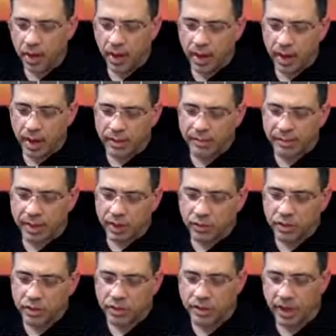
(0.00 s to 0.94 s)
And as I
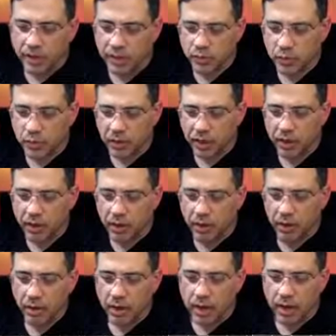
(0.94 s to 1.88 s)
go to the next one
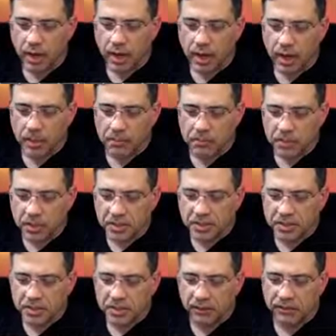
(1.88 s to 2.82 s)
here,
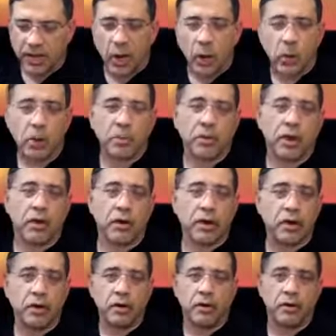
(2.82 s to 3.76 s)
this is a flowering pear
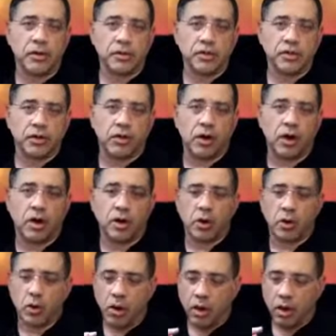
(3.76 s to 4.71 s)
here in
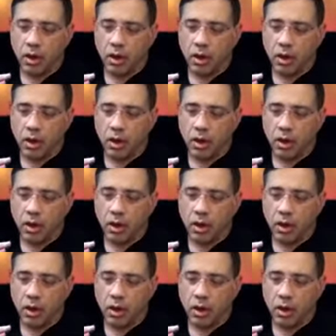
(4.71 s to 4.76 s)
Chicago.